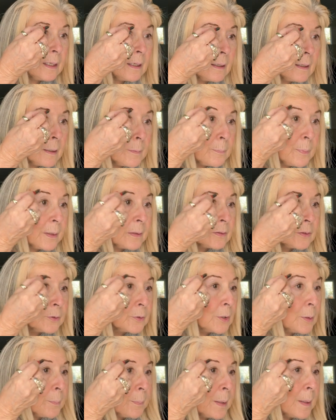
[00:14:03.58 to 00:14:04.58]
eyebrows
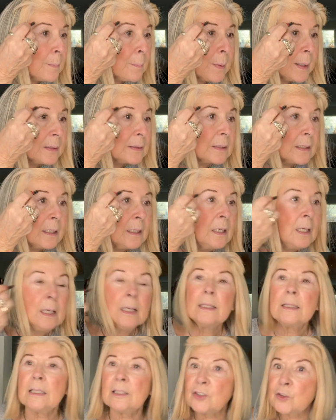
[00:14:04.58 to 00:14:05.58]
look a bit better,
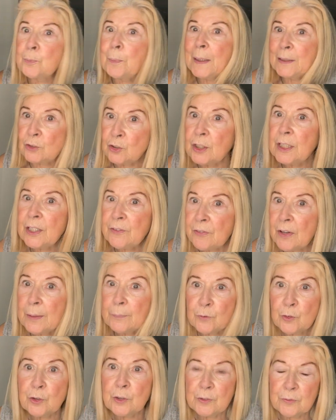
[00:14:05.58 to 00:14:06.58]
especially if
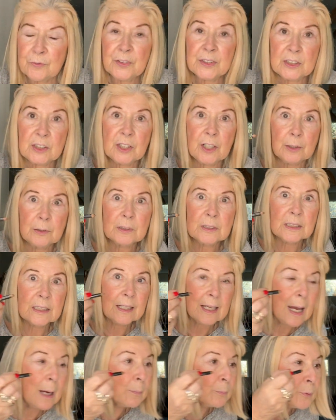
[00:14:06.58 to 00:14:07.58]
I'm doing videos and
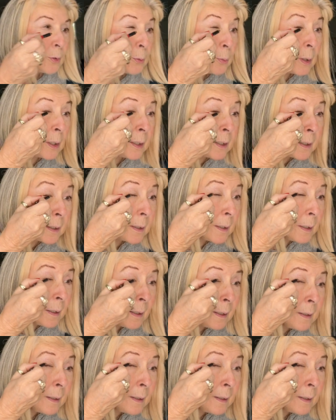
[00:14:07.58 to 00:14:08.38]
camera work.